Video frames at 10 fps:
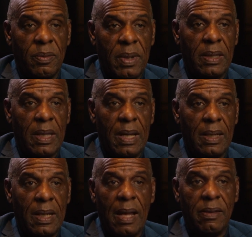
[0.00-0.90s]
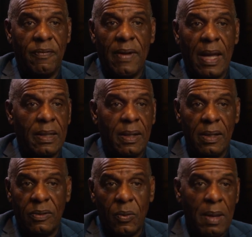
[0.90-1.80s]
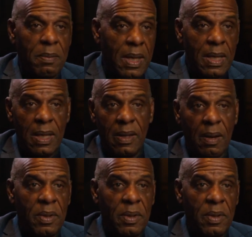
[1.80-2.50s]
about that. Not the fact that it's white men in there,